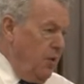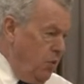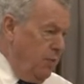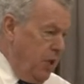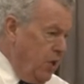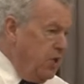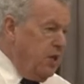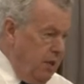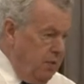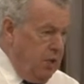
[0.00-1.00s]
would be good
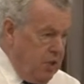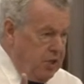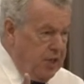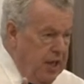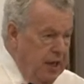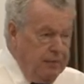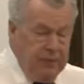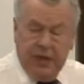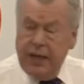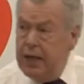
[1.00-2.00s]
once a day.
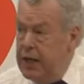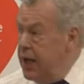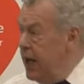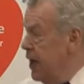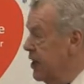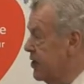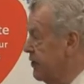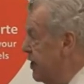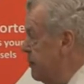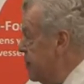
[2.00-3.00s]
So
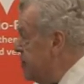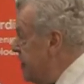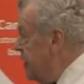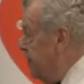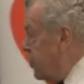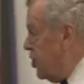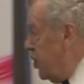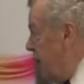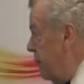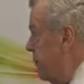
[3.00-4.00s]
vitamin C for sure.